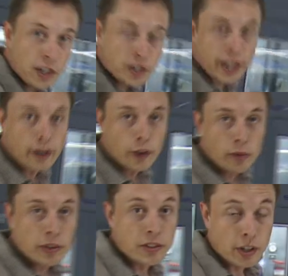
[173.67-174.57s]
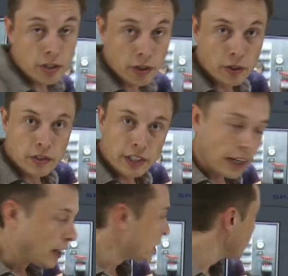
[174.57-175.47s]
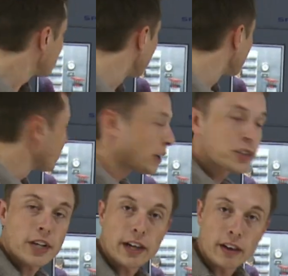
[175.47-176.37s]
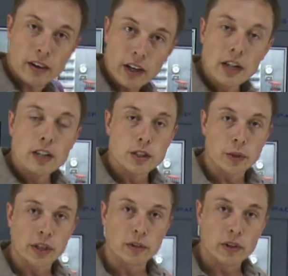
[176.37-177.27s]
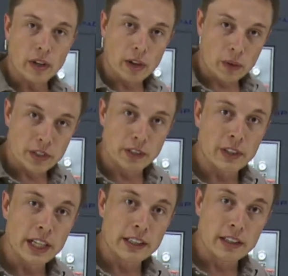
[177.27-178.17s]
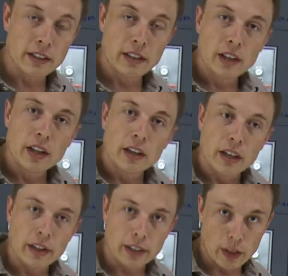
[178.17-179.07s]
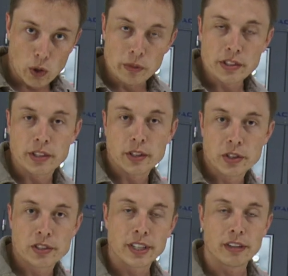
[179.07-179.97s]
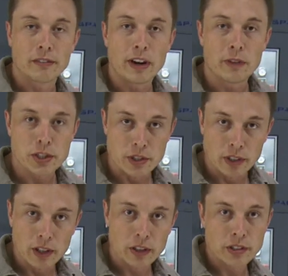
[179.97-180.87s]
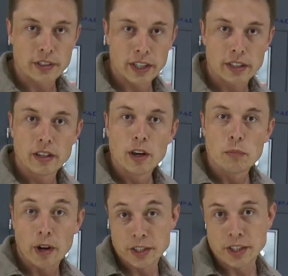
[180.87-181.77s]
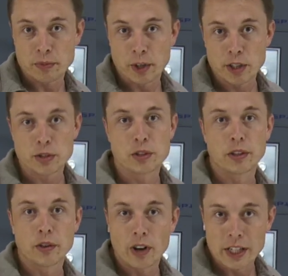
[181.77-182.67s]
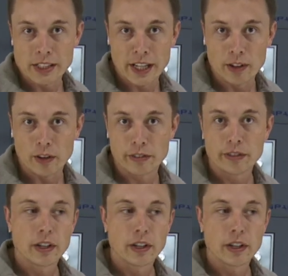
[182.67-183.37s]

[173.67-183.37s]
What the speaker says: our shaker room. It's got two small and a big shaker, so we can simulate the enormous acoustic and vibrational loads that parts experience during the rocket takeoff.